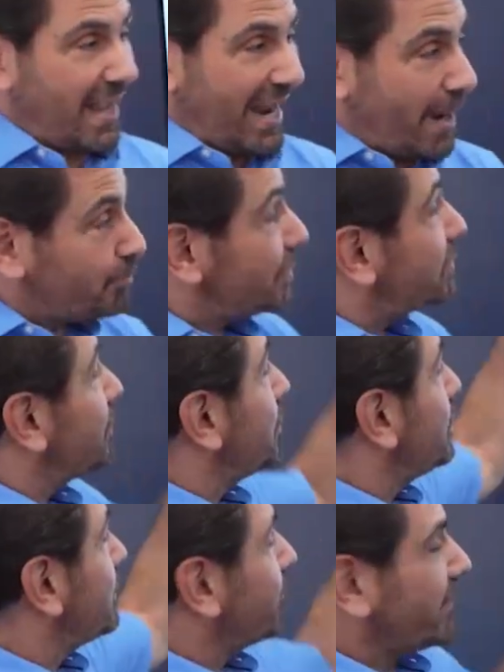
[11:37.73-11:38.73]

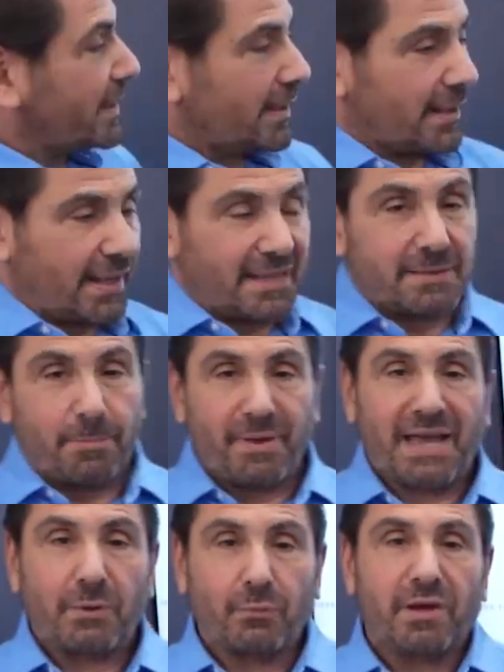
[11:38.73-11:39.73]
amplitude and the
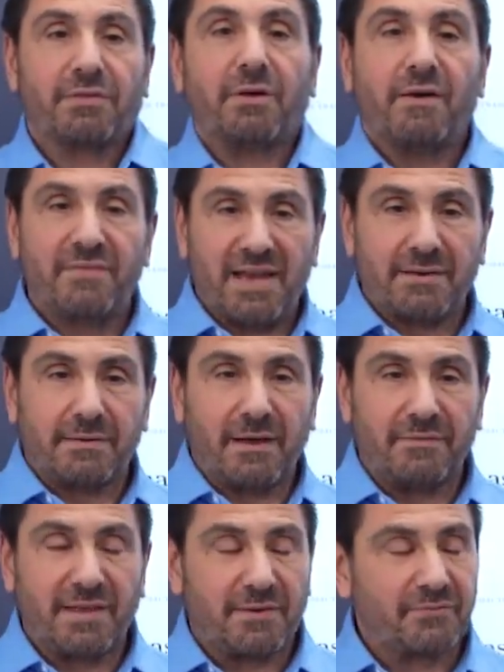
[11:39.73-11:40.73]
bandwidth of
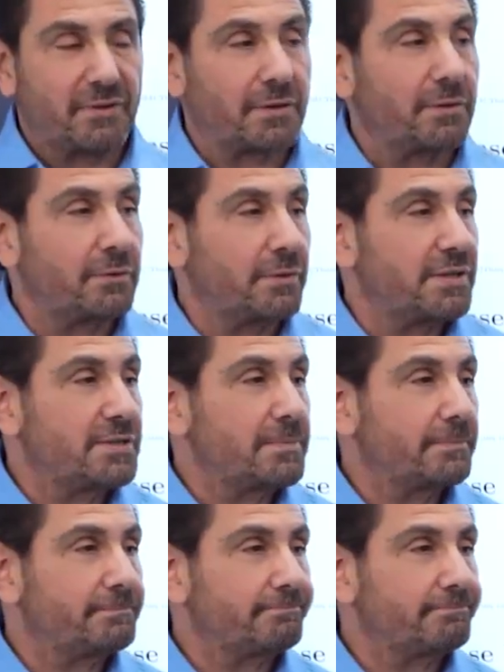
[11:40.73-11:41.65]
that flicker noise.